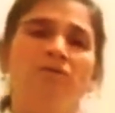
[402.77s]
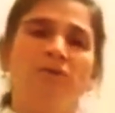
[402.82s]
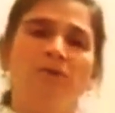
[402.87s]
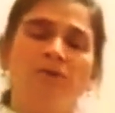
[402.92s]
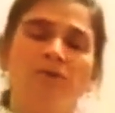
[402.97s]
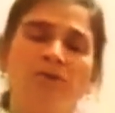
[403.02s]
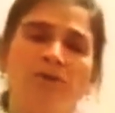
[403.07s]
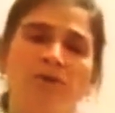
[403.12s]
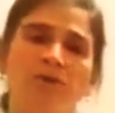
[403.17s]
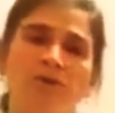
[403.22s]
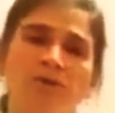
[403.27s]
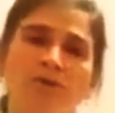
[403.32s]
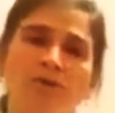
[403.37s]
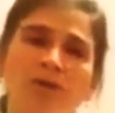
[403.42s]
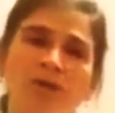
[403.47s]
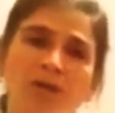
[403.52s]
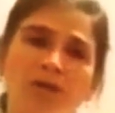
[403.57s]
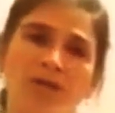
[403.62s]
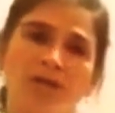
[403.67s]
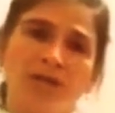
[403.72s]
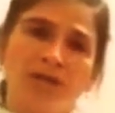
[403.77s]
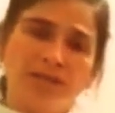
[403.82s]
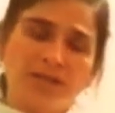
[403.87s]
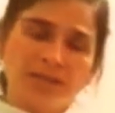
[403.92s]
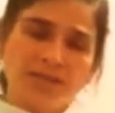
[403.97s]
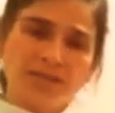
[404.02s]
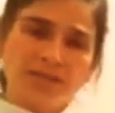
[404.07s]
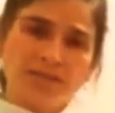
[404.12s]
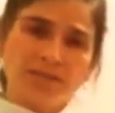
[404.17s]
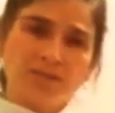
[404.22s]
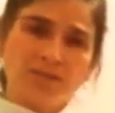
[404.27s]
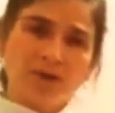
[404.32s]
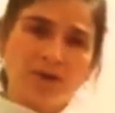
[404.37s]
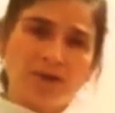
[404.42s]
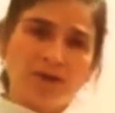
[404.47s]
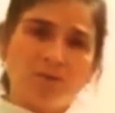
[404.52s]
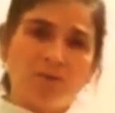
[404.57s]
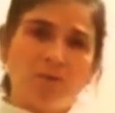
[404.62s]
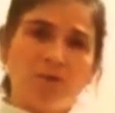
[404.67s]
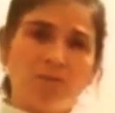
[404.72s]
Very good, and this is the
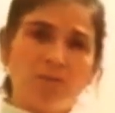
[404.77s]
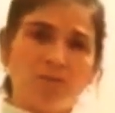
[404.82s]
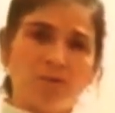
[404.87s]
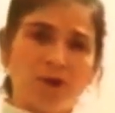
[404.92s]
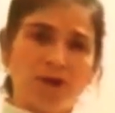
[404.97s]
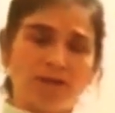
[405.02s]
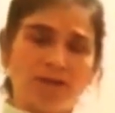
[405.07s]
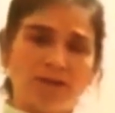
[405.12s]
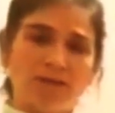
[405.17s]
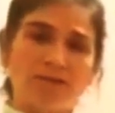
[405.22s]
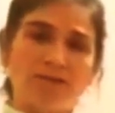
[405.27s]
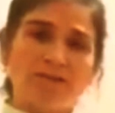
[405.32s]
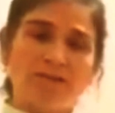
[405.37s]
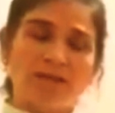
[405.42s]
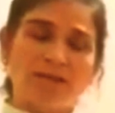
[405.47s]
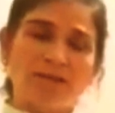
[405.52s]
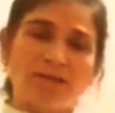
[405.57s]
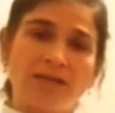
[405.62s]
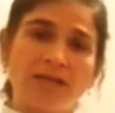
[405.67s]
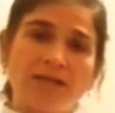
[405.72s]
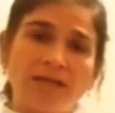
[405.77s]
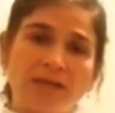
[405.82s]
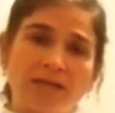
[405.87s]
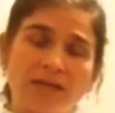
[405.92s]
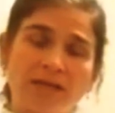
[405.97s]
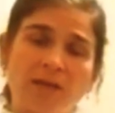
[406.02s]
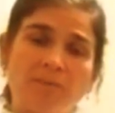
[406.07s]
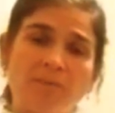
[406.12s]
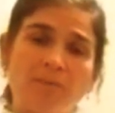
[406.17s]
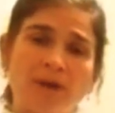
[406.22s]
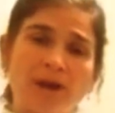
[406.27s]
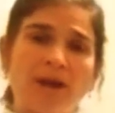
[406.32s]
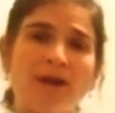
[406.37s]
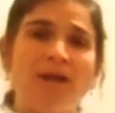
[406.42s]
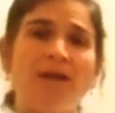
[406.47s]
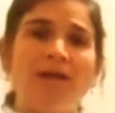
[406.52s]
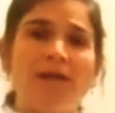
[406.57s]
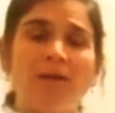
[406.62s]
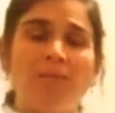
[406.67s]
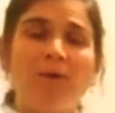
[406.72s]
way we practice TATri Kriya
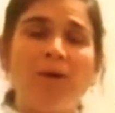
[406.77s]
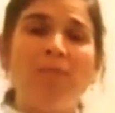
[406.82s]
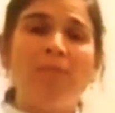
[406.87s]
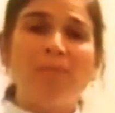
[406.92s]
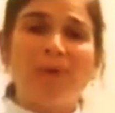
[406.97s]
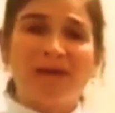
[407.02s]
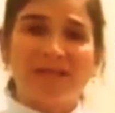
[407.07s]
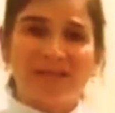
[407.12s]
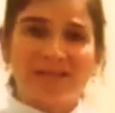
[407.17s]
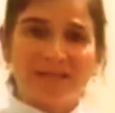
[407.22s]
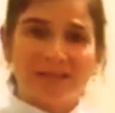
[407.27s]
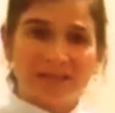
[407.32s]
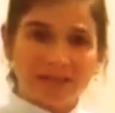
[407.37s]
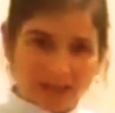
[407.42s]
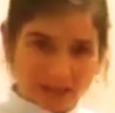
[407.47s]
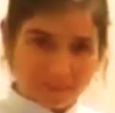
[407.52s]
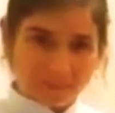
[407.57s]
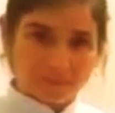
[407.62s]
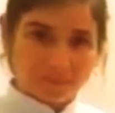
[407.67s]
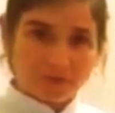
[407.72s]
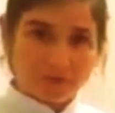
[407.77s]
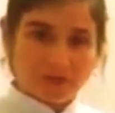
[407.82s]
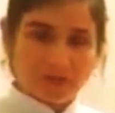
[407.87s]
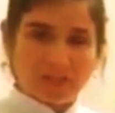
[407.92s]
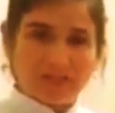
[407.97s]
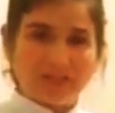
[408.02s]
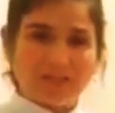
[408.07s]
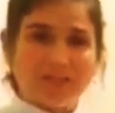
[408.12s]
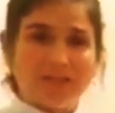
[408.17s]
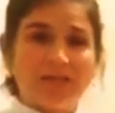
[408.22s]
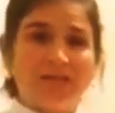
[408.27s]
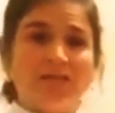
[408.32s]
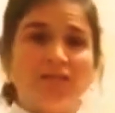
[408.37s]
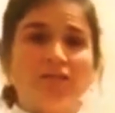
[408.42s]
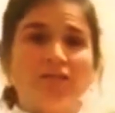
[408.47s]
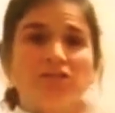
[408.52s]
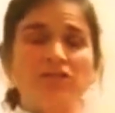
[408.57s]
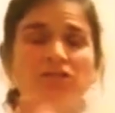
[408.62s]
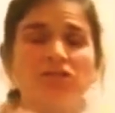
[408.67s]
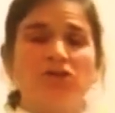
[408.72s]
Pranayama Mandala. It's the
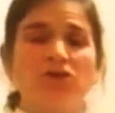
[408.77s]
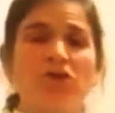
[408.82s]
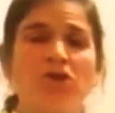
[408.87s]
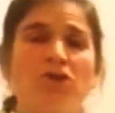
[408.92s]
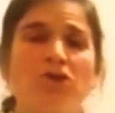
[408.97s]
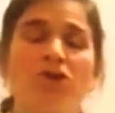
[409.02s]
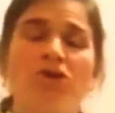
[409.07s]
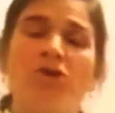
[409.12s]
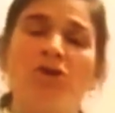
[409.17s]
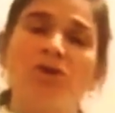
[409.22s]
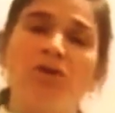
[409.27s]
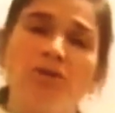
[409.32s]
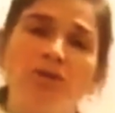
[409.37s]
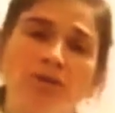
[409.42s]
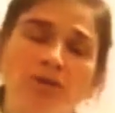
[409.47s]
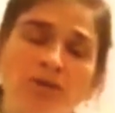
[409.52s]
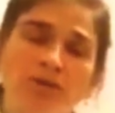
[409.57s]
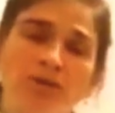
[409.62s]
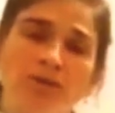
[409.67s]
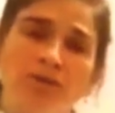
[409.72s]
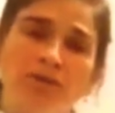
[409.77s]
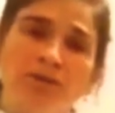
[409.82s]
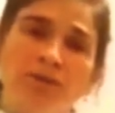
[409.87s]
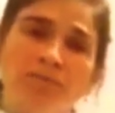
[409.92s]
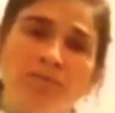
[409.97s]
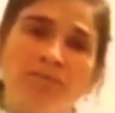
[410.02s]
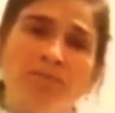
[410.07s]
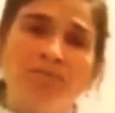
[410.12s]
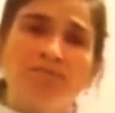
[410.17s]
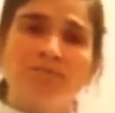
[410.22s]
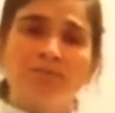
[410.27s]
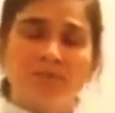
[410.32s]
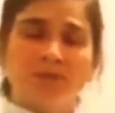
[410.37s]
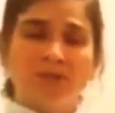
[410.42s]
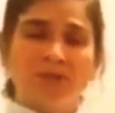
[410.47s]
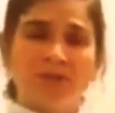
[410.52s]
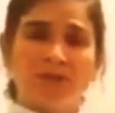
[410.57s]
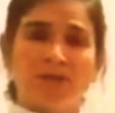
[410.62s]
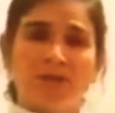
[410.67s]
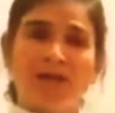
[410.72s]
circle
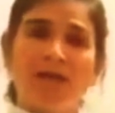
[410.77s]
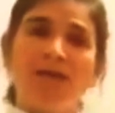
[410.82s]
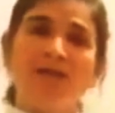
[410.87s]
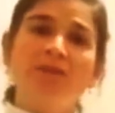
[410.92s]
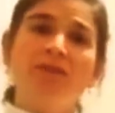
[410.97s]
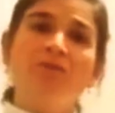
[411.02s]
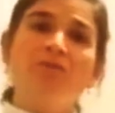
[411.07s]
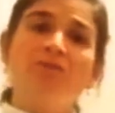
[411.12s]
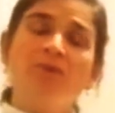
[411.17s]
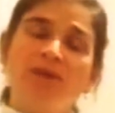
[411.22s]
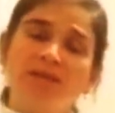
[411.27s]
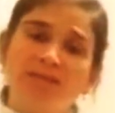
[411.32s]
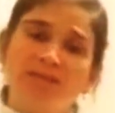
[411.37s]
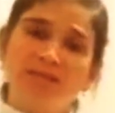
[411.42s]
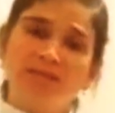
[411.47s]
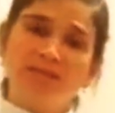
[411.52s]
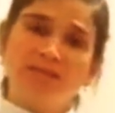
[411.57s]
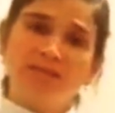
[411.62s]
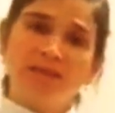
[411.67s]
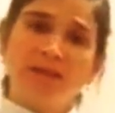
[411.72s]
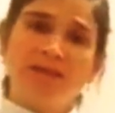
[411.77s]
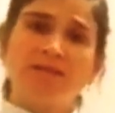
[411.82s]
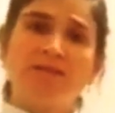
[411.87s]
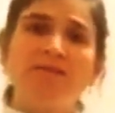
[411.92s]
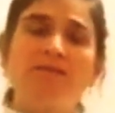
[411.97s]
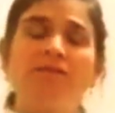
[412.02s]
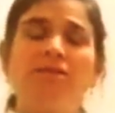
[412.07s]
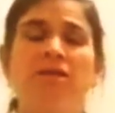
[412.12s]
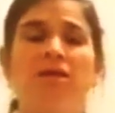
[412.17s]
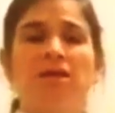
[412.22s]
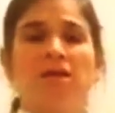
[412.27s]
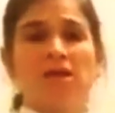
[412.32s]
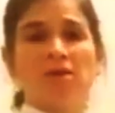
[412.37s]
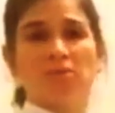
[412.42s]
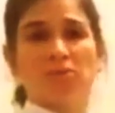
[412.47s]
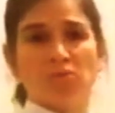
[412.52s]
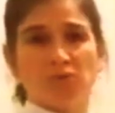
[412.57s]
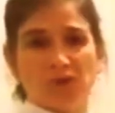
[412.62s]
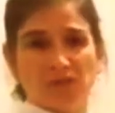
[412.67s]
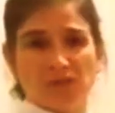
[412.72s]
and the resistance
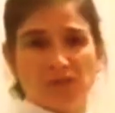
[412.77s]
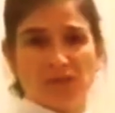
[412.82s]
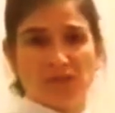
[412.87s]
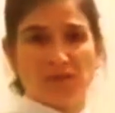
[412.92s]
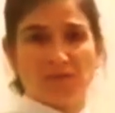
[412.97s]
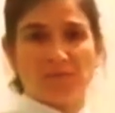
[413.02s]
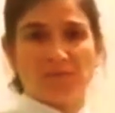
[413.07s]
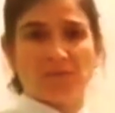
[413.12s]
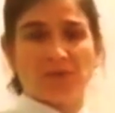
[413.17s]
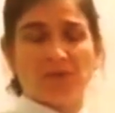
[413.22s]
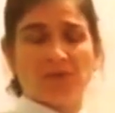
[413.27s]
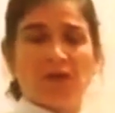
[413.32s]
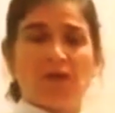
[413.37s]
breathing.